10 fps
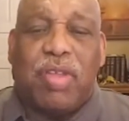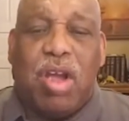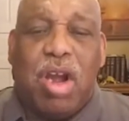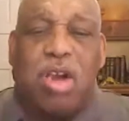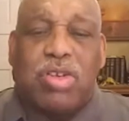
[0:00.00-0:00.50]
the
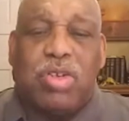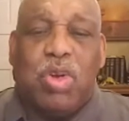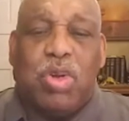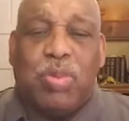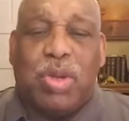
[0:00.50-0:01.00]
hearts
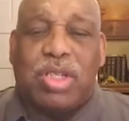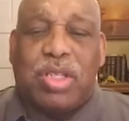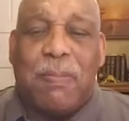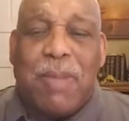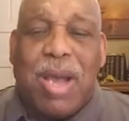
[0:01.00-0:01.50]
knoweth what is
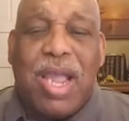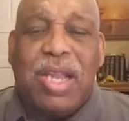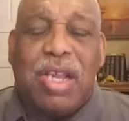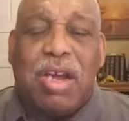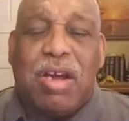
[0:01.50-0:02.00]
the
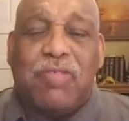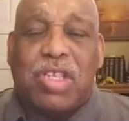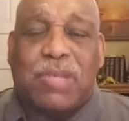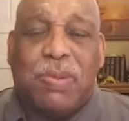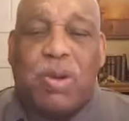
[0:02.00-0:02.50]
mind of
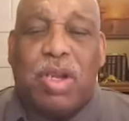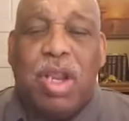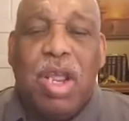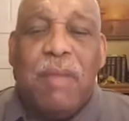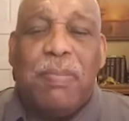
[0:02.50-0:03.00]
the Spirit,